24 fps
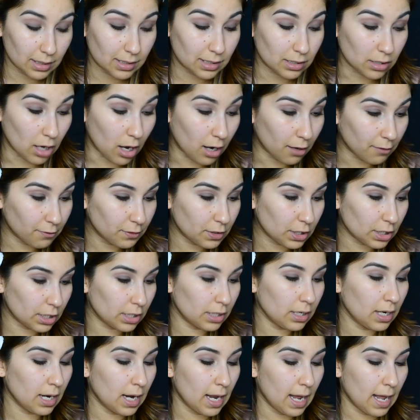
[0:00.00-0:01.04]

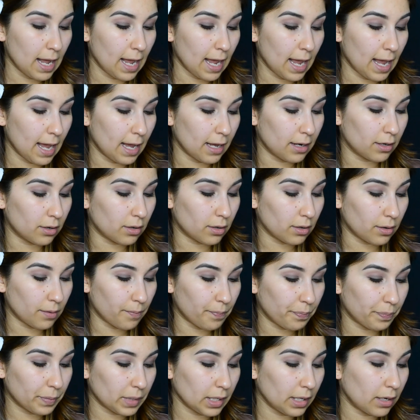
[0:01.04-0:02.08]
softer, and
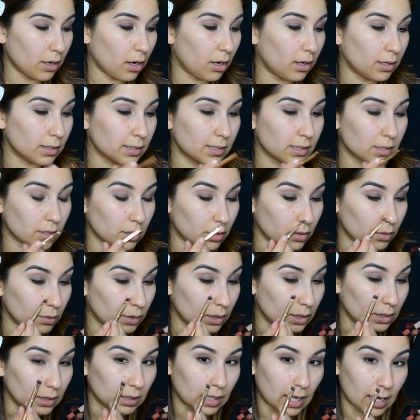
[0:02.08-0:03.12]
it also
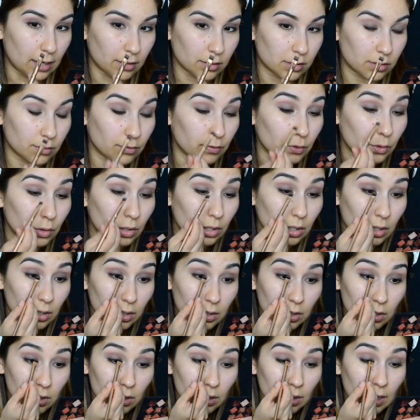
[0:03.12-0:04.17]
allows for
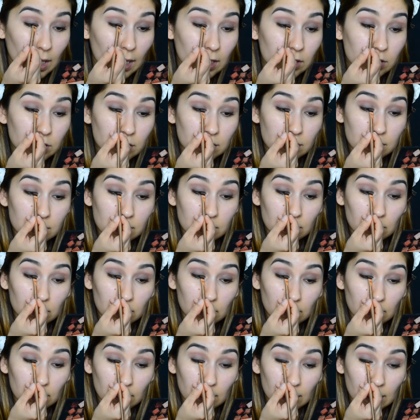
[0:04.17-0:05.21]
your lashes to
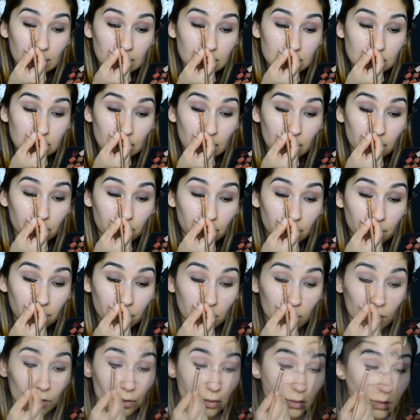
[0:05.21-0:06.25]
look nice and
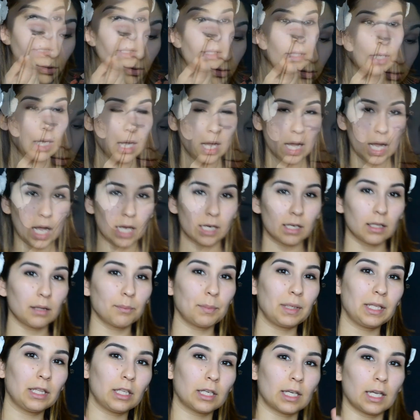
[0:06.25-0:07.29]
full.
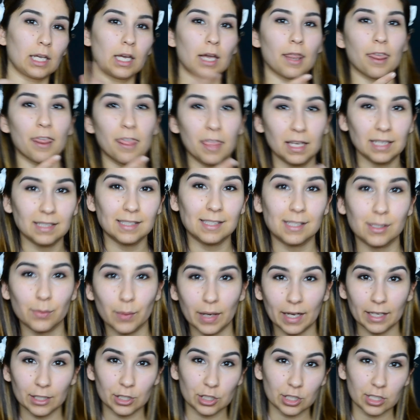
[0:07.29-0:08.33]
I'll be looking
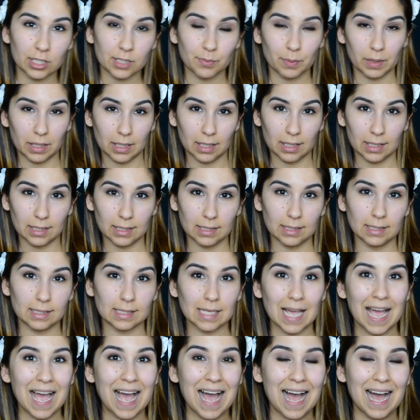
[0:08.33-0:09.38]
this way just
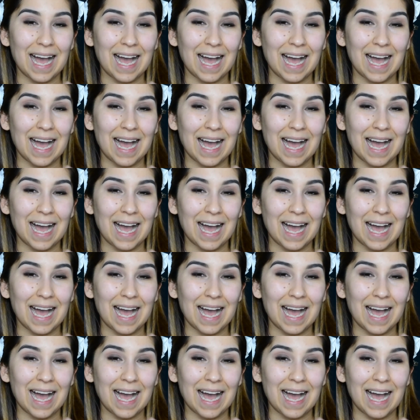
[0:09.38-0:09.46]
because